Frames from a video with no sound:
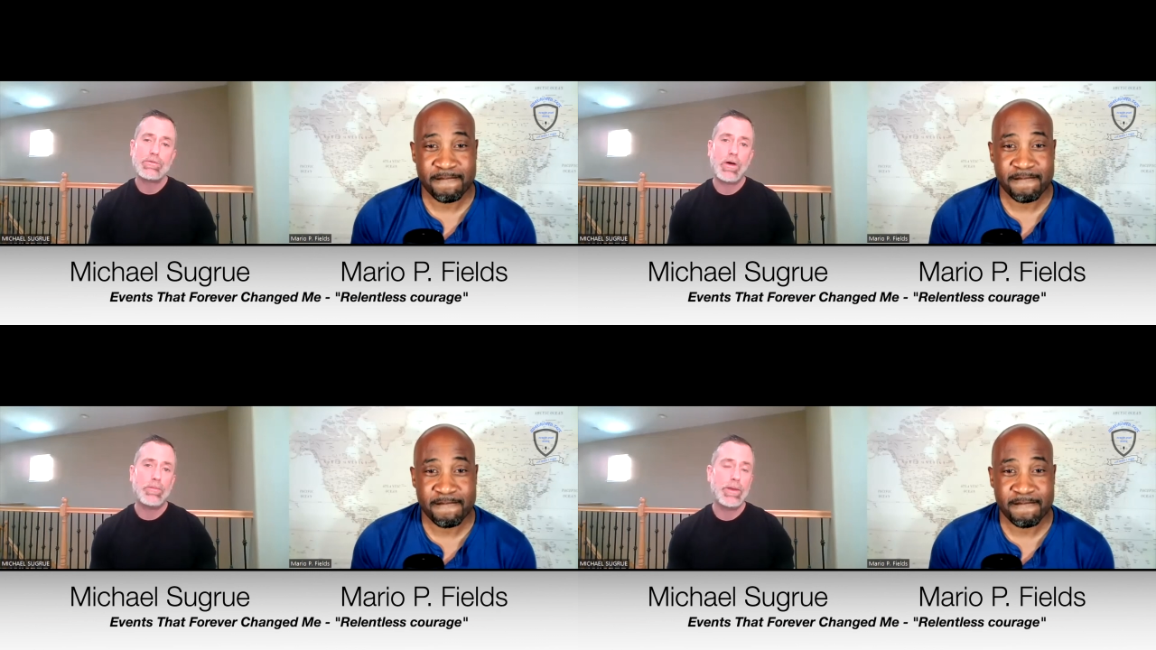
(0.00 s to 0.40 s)

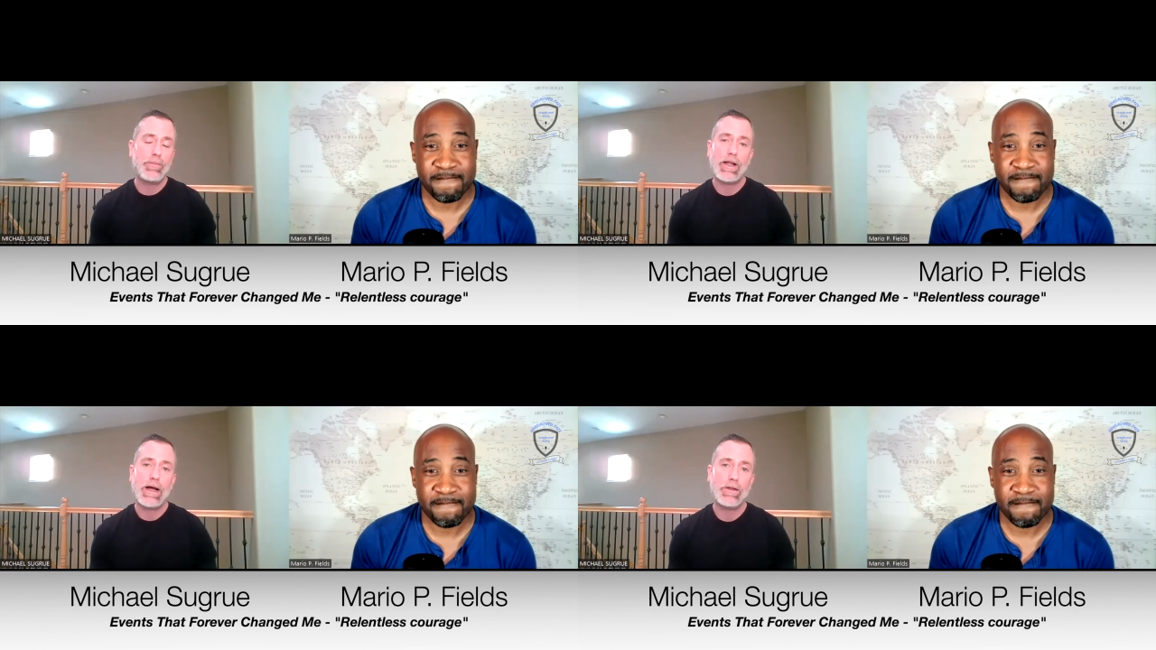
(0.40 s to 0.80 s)
Speaker 1: want
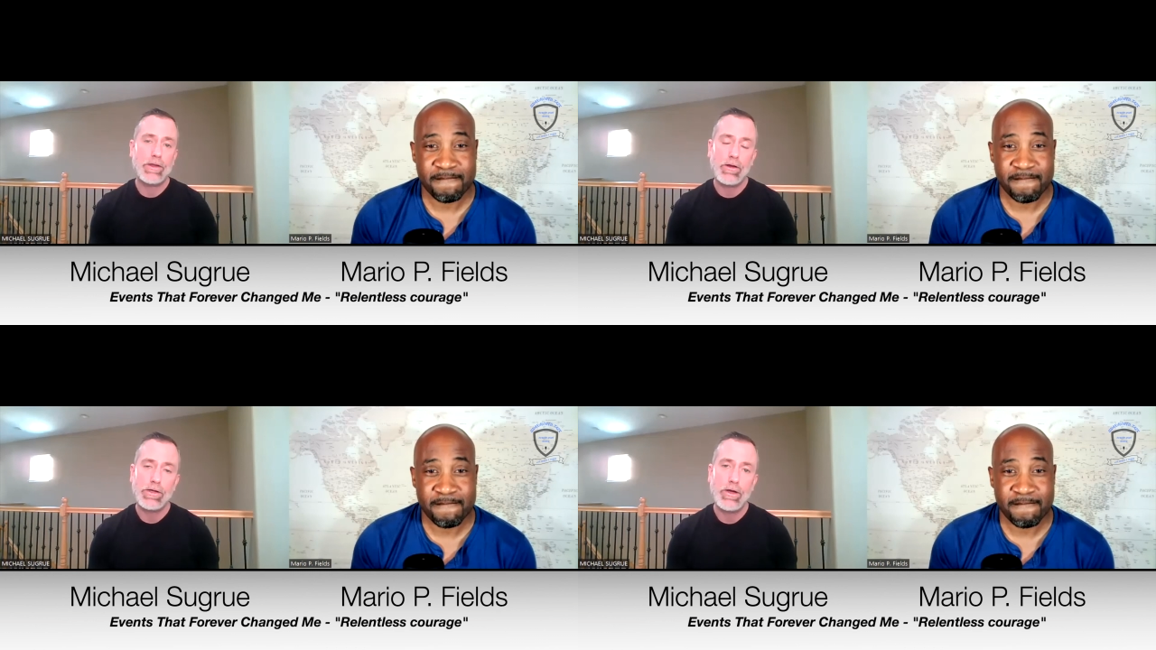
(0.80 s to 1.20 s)
people out
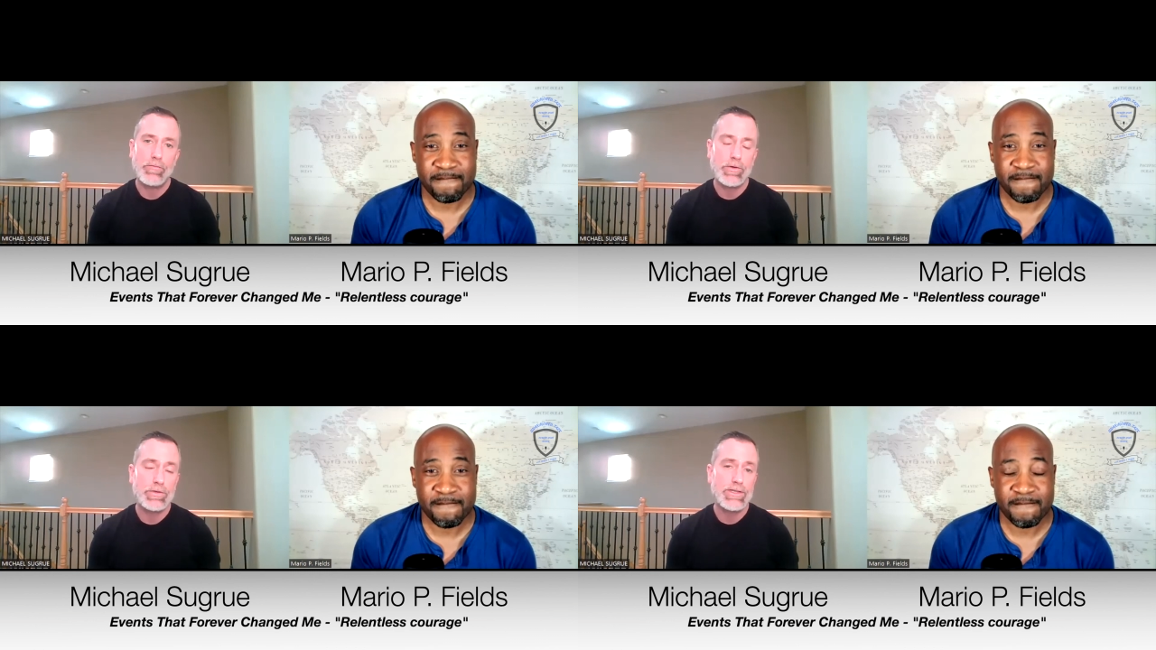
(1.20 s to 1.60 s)
there, you know,
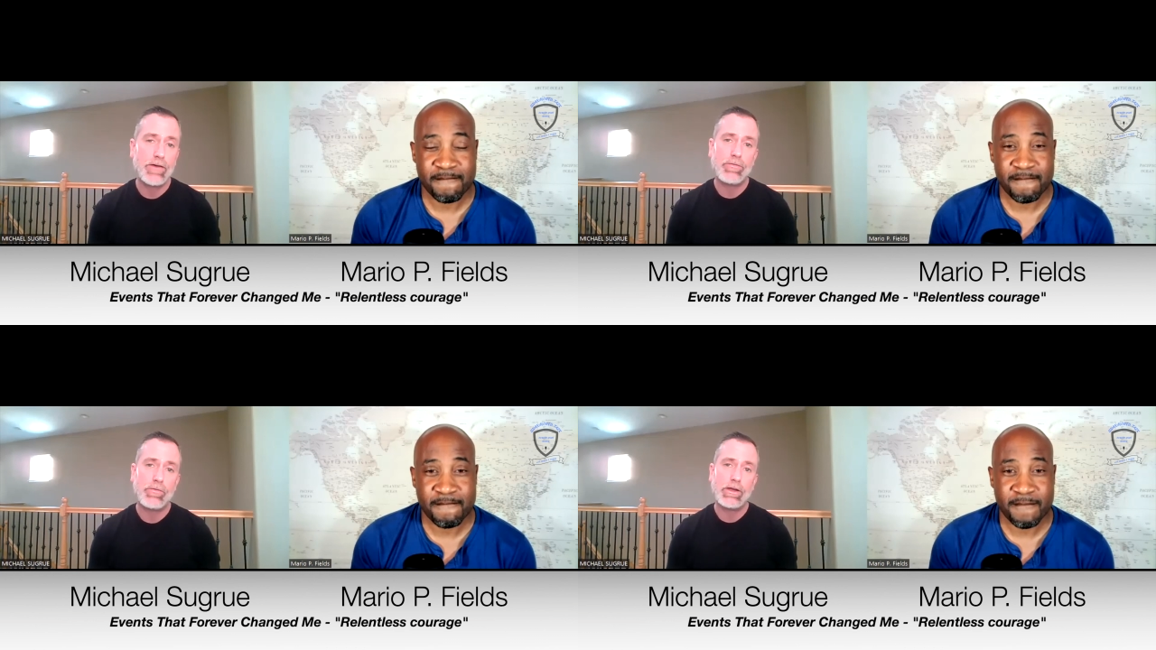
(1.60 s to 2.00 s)
if you're
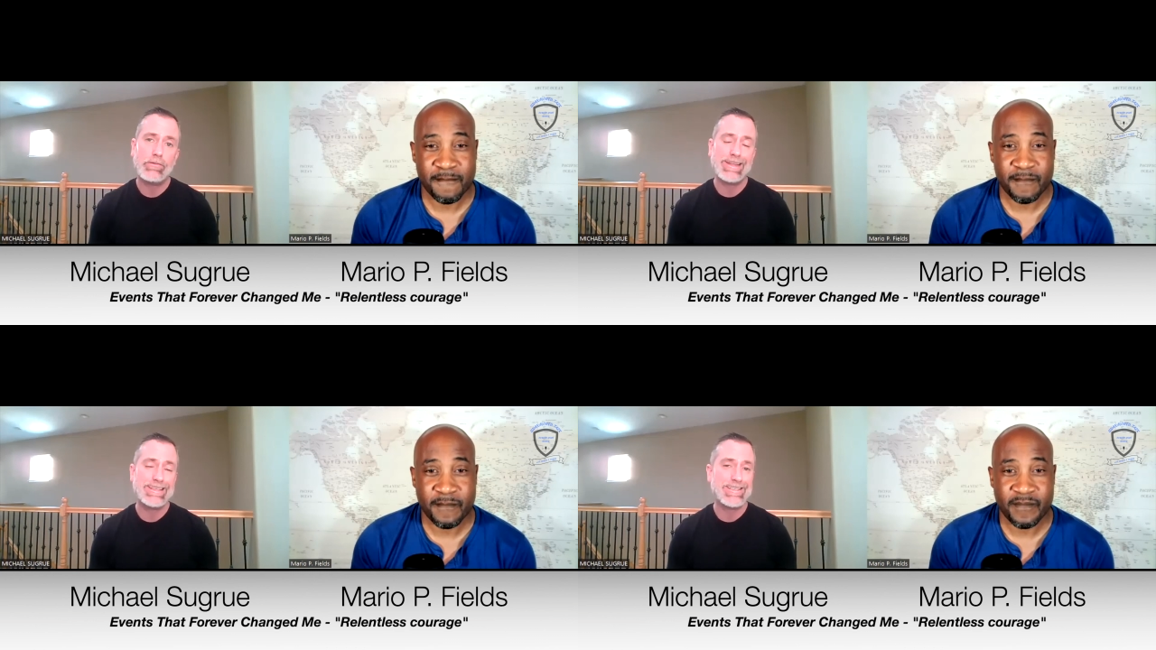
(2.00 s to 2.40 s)

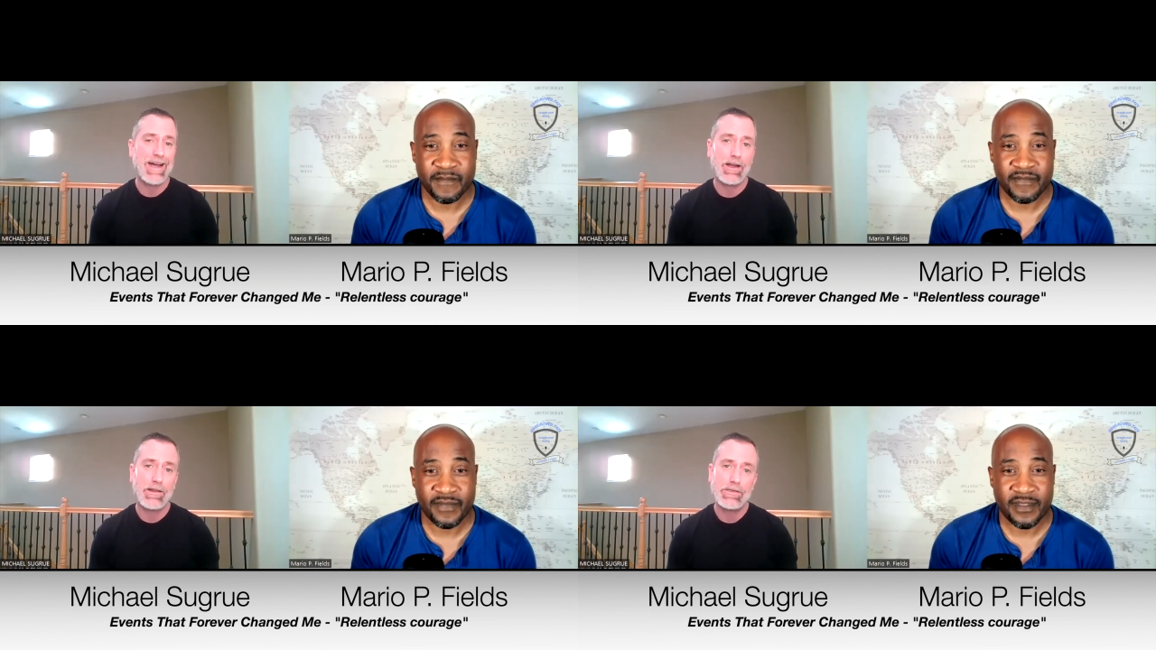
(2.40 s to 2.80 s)
suffering in
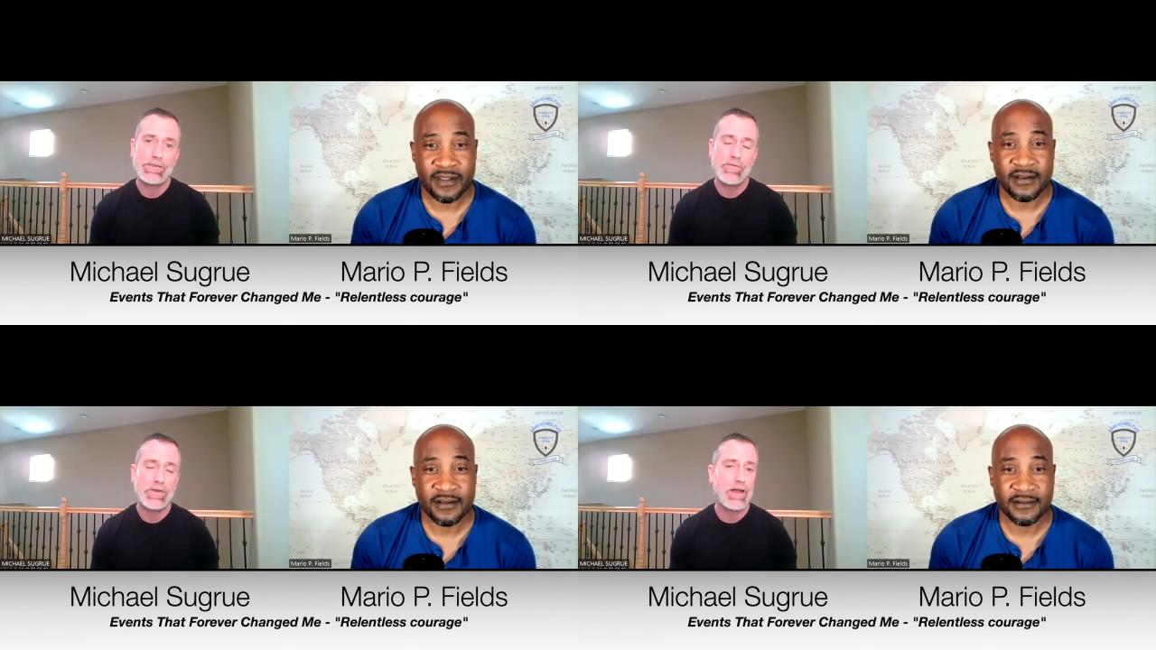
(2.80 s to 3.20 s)

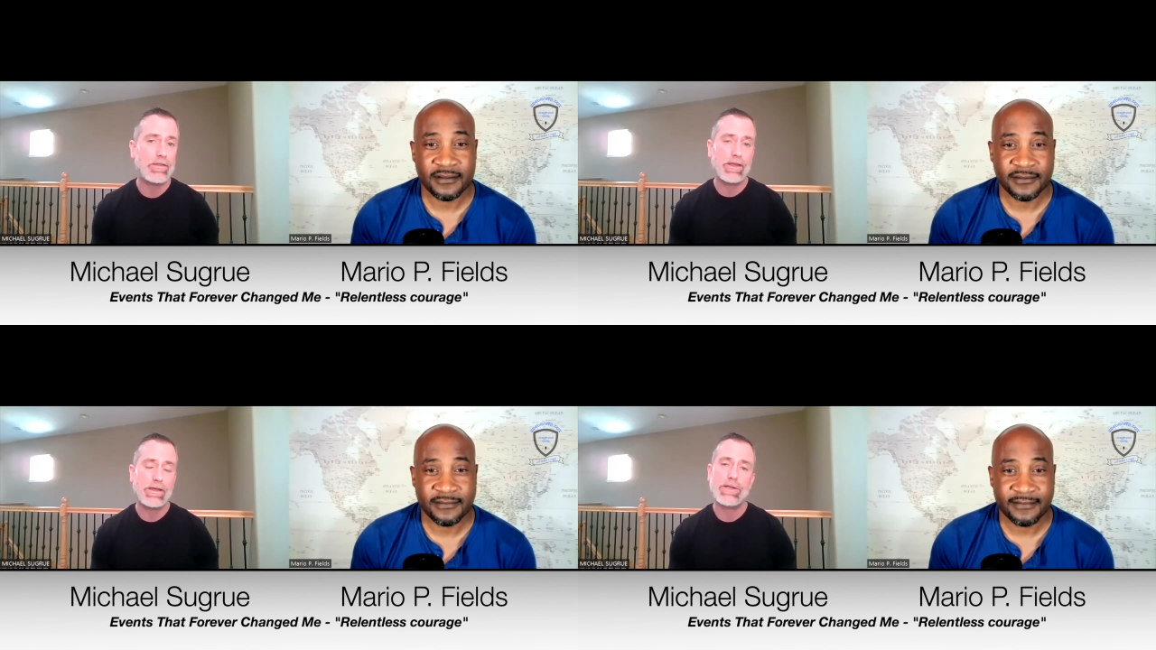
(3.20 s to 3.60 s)
silence, if you
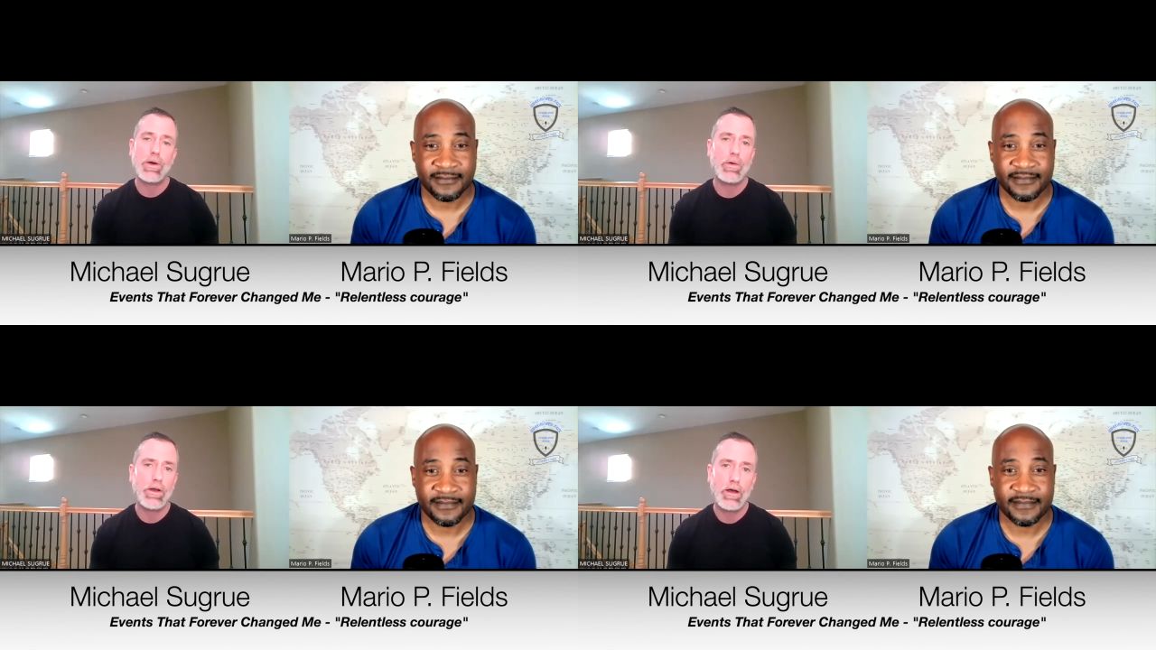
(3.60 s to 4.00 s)
got things
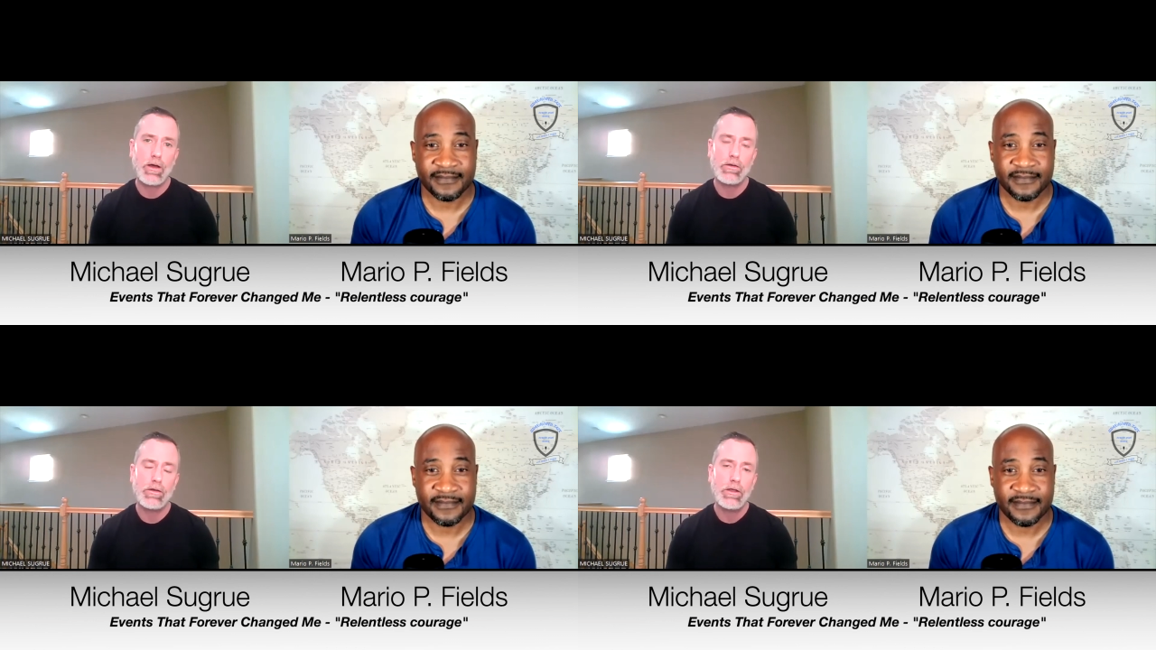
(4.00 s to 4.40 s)
going
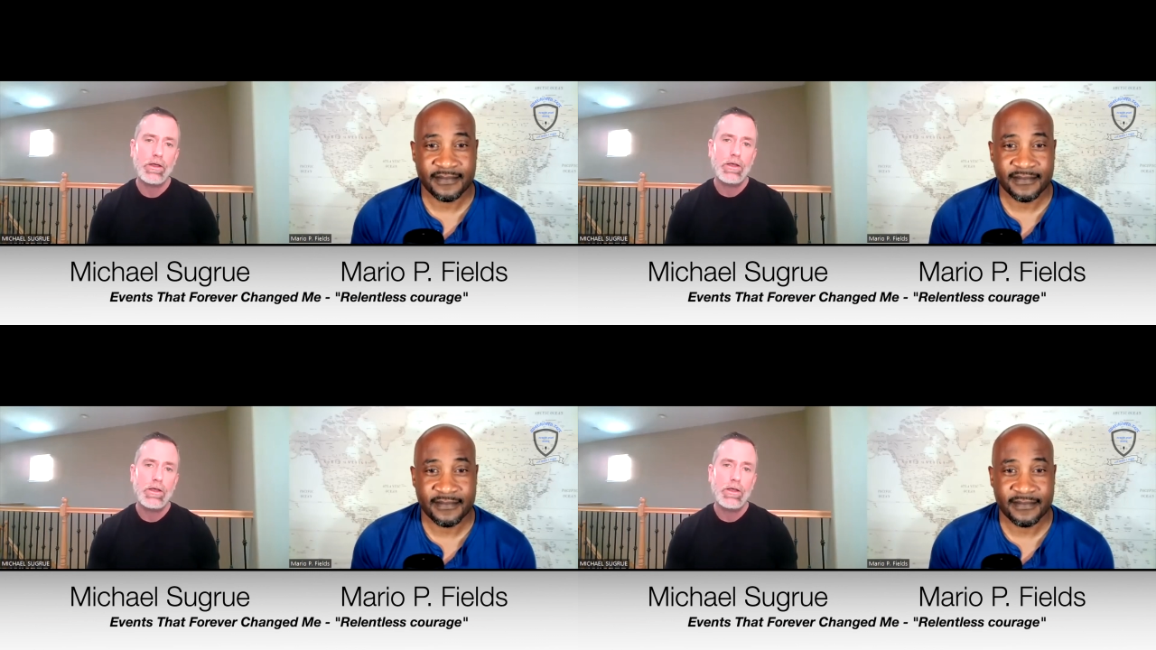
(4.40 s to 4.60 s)
on,